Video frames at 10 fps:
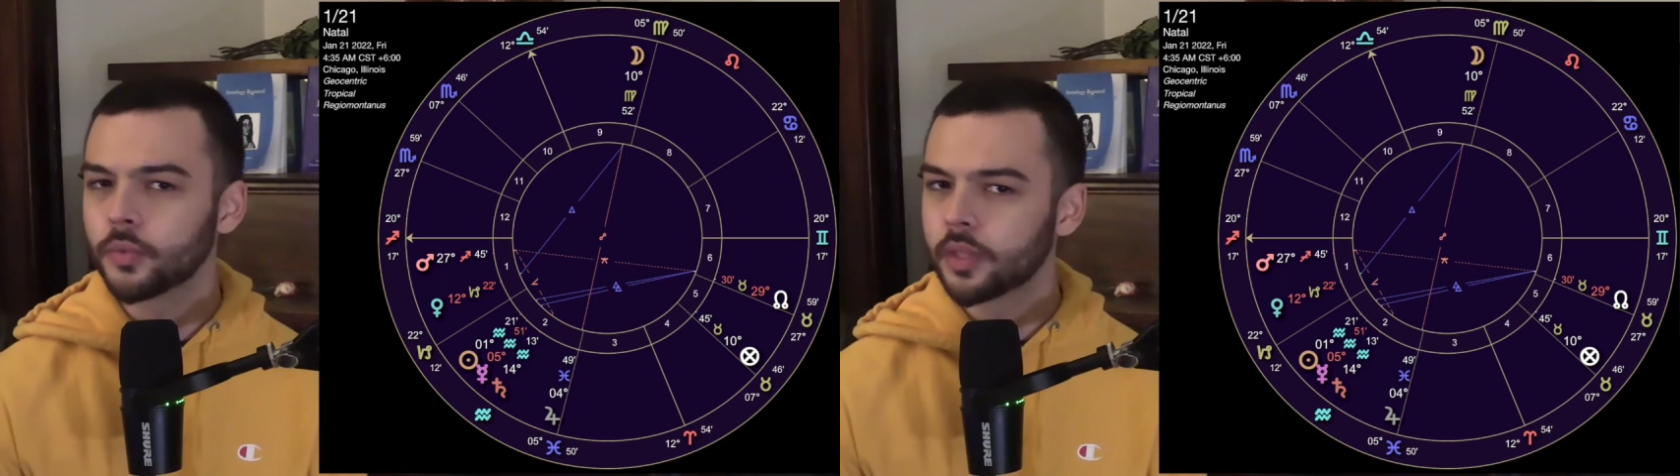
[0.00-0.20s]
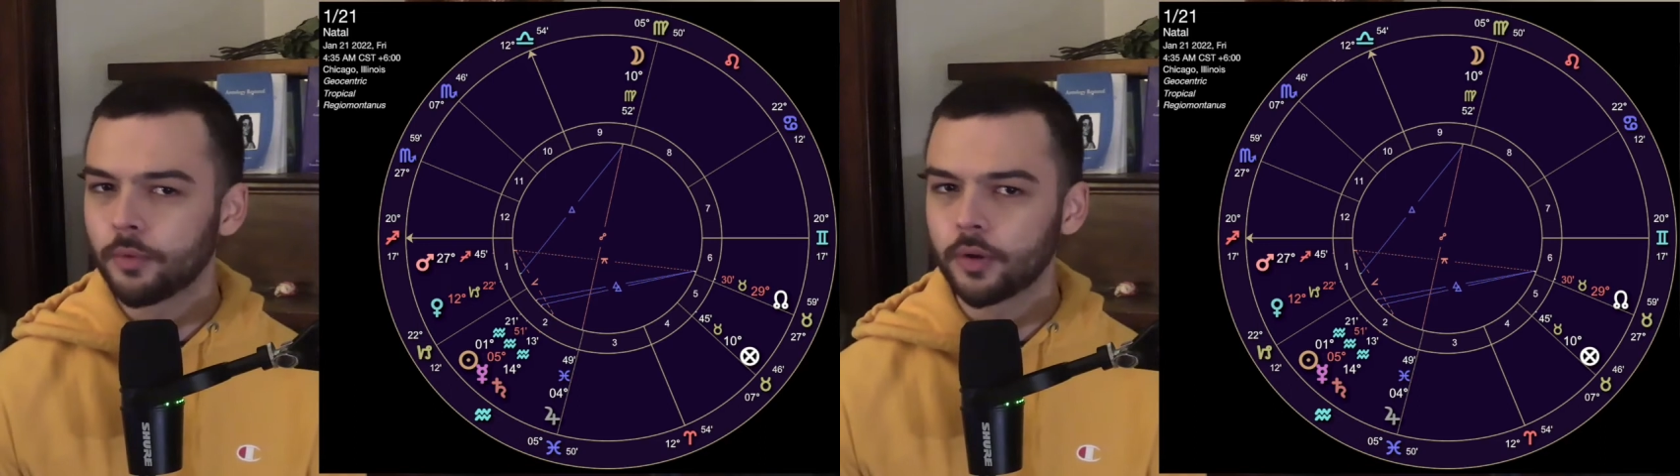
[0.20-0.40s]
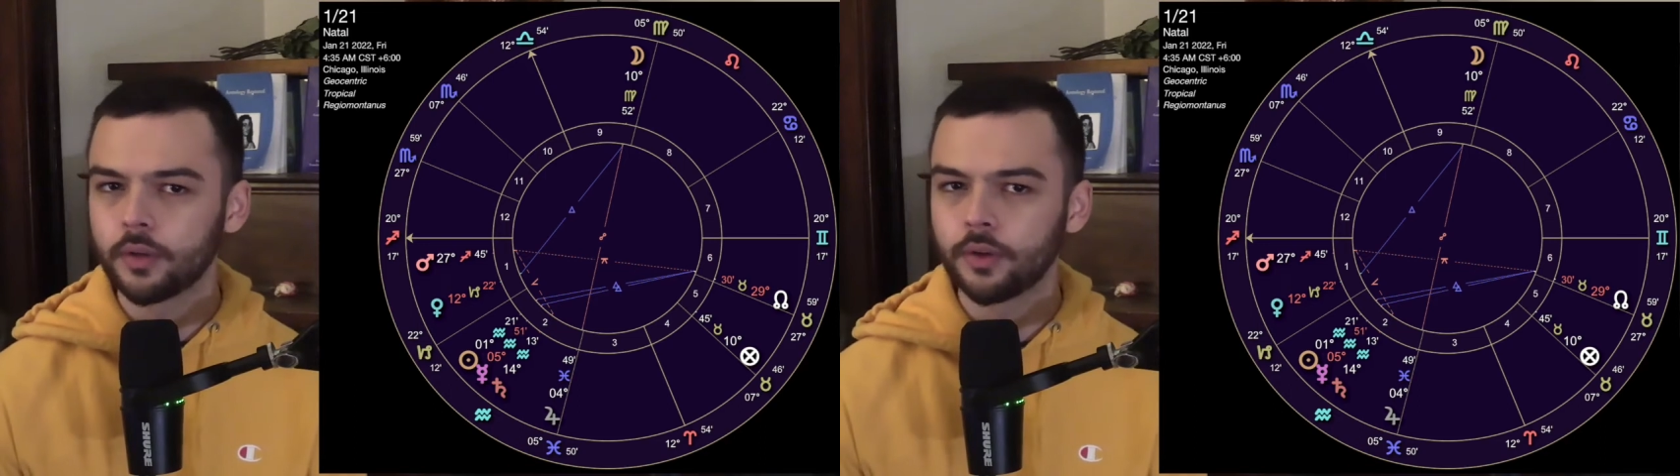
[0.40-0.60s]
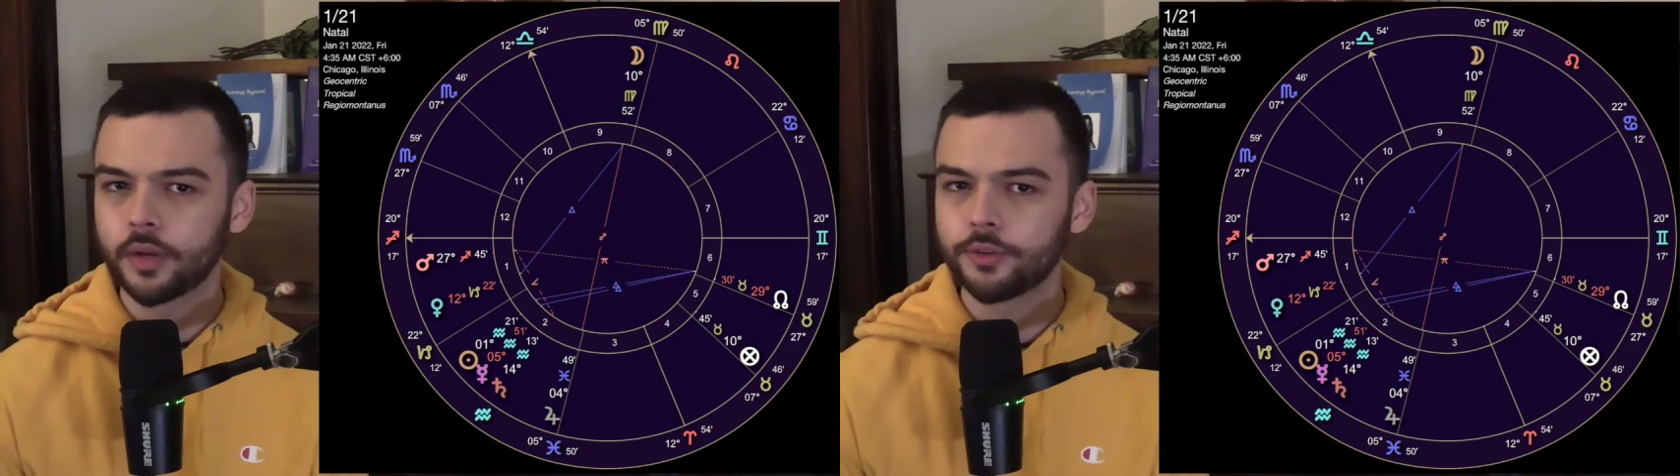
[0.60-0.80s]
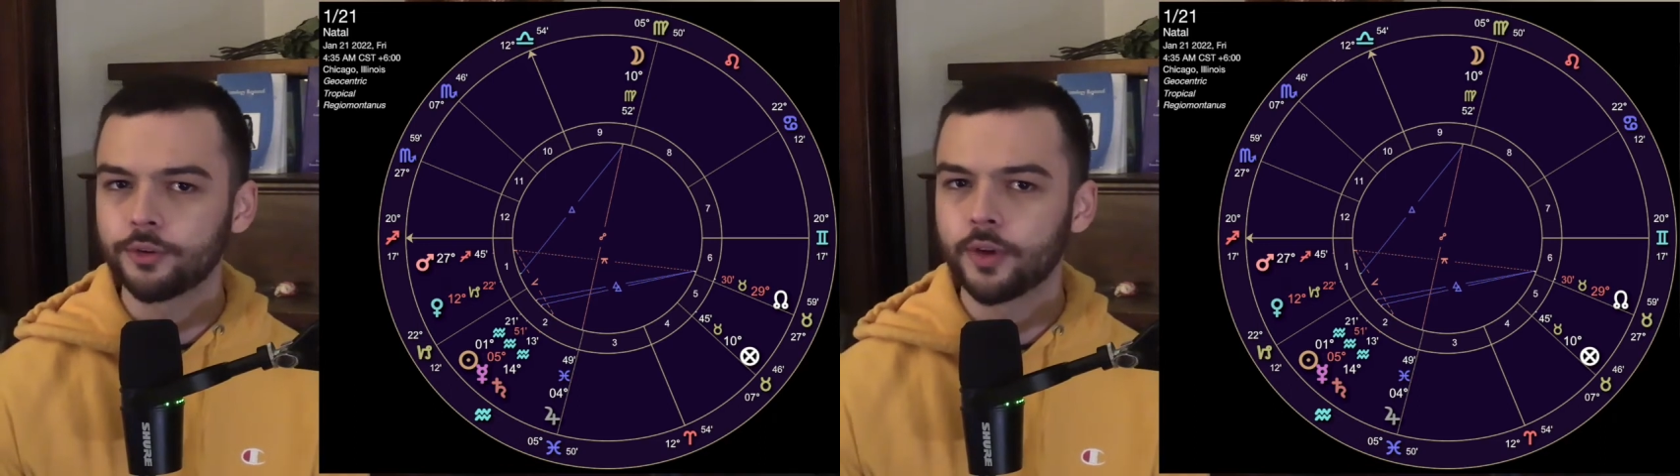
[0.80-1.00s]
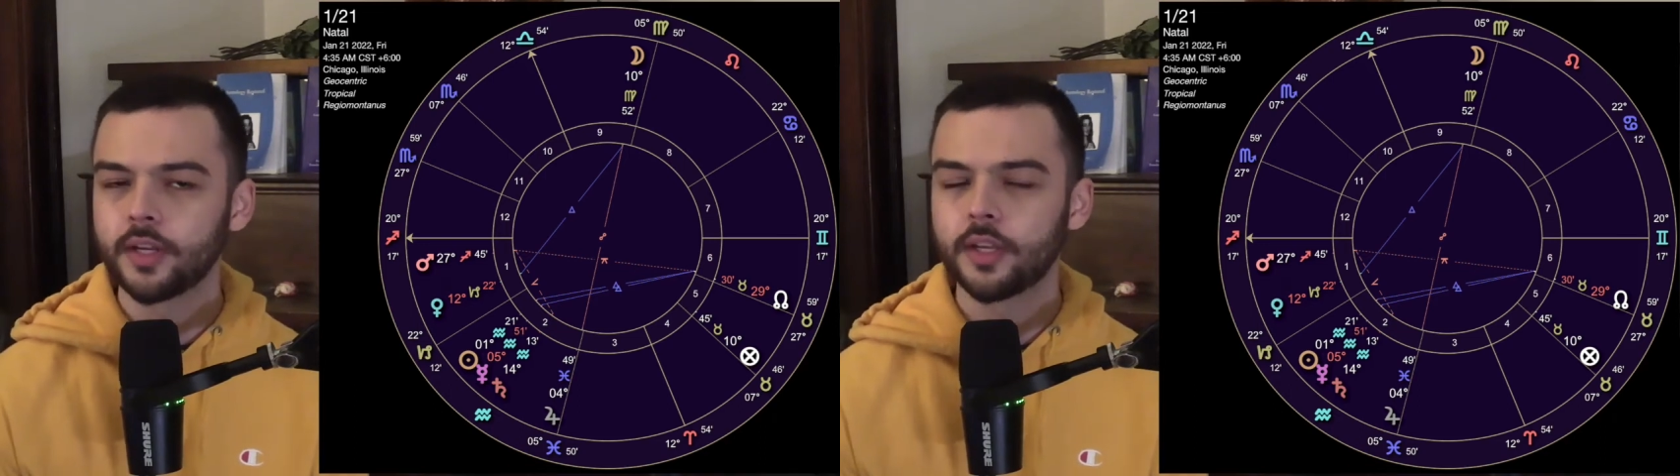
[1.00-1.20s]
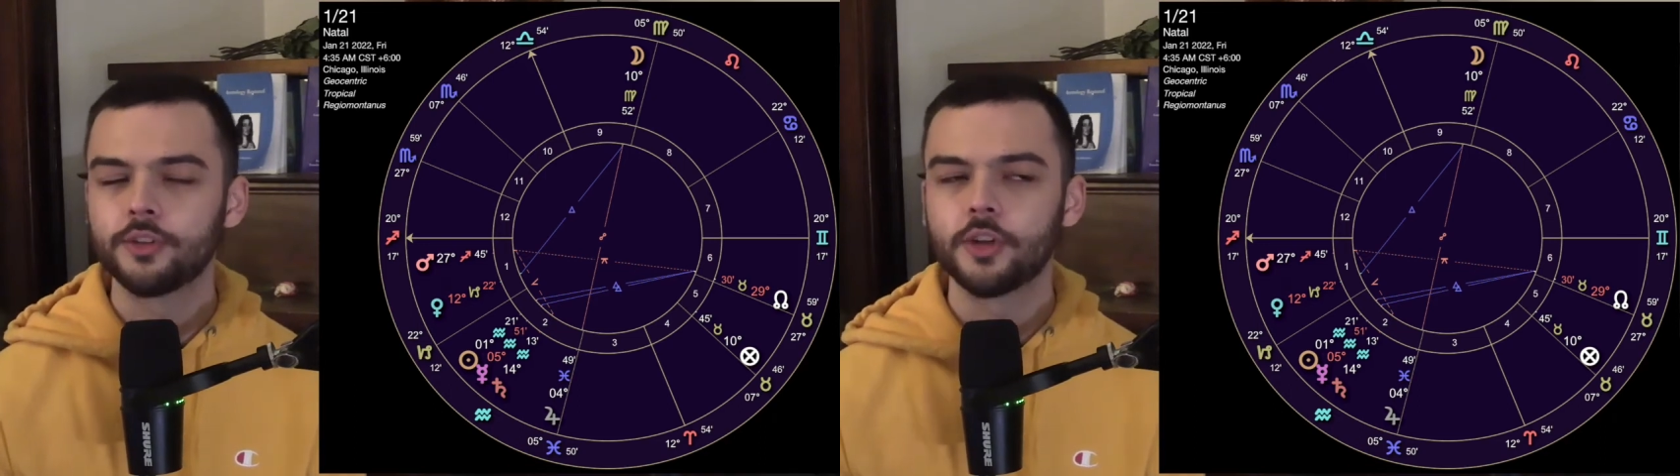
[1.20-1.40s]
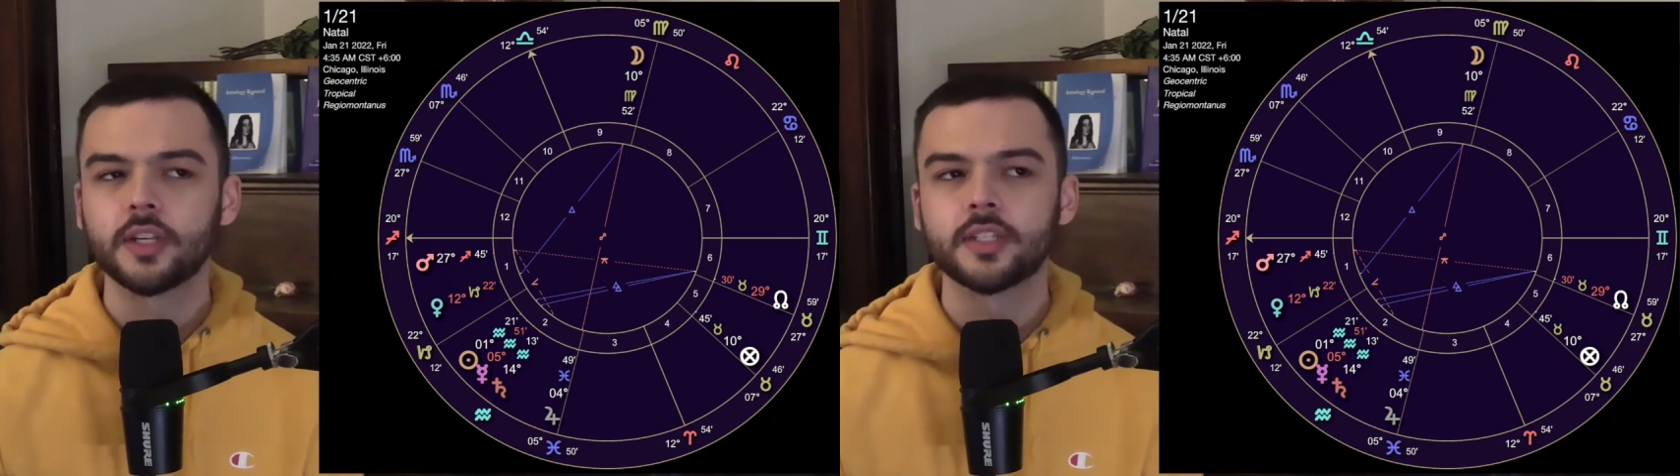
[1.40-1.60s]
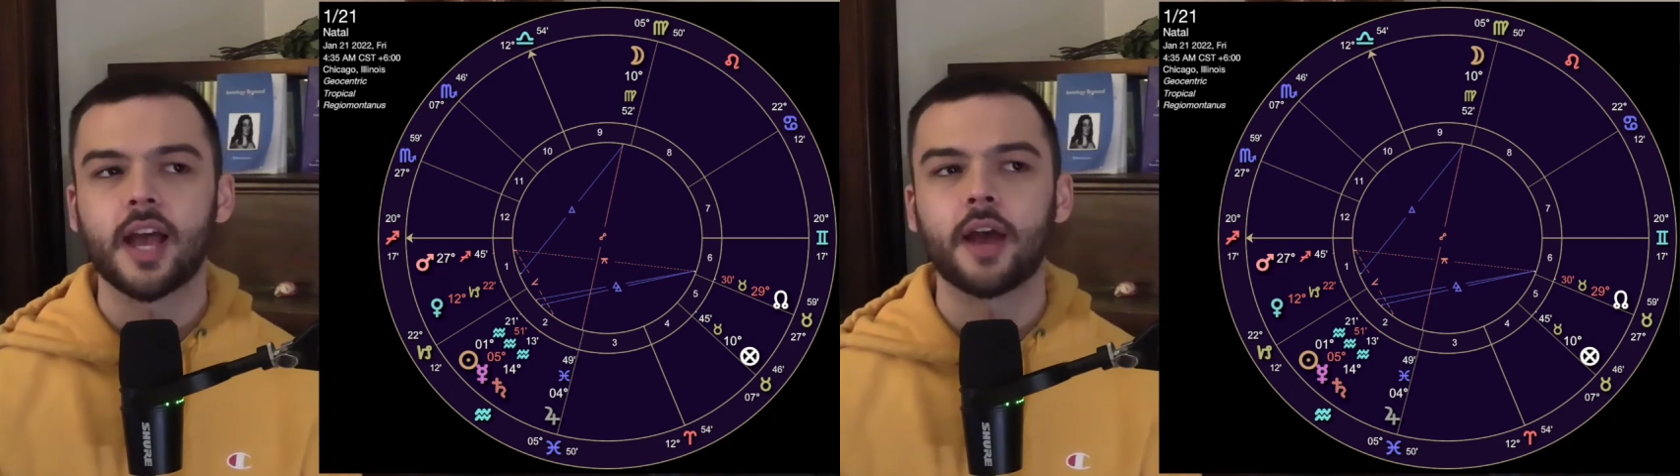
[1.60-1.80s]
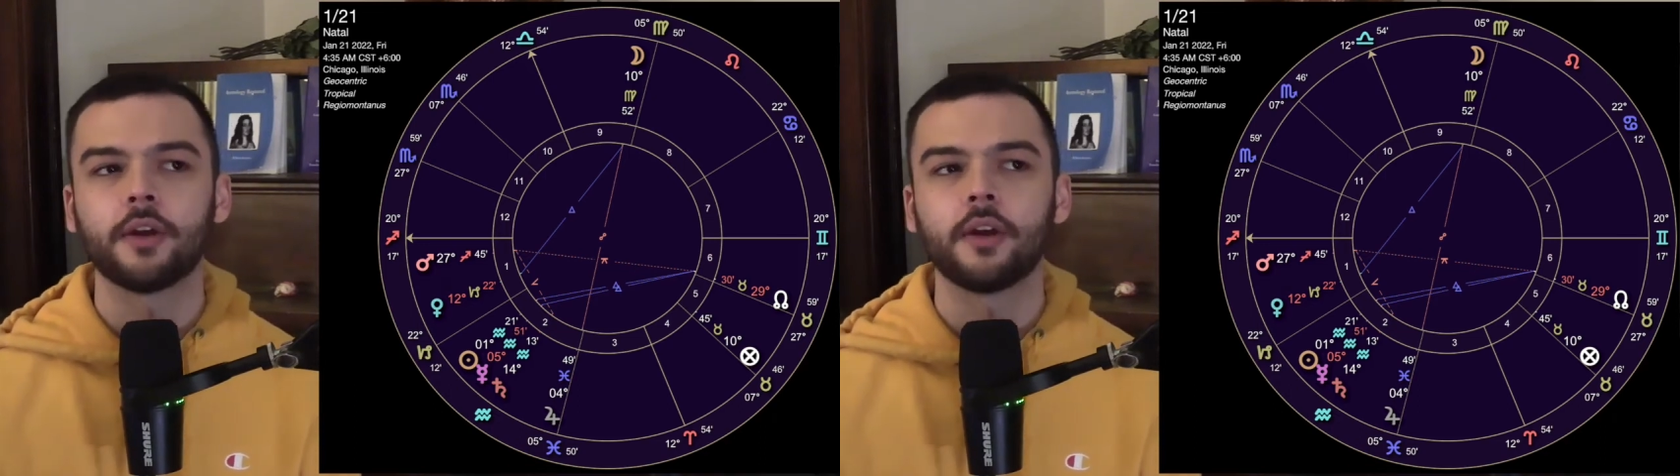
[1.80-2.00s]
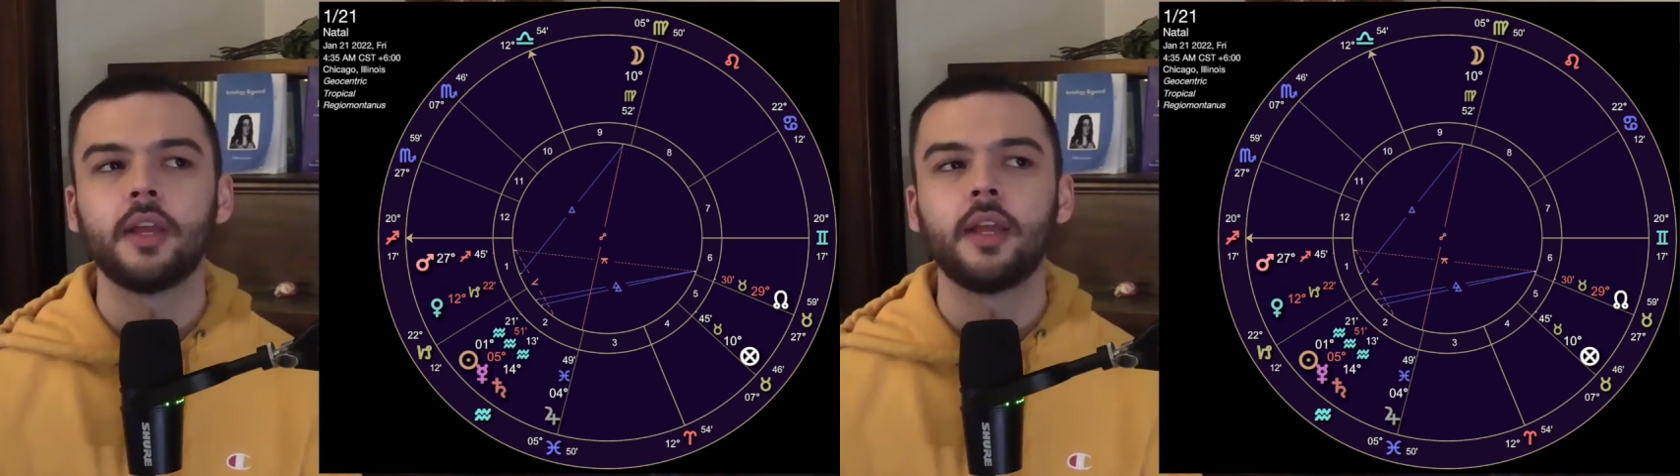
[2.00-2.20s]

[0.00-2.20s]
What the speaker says: with Mercury retrograde conjunct Saturn,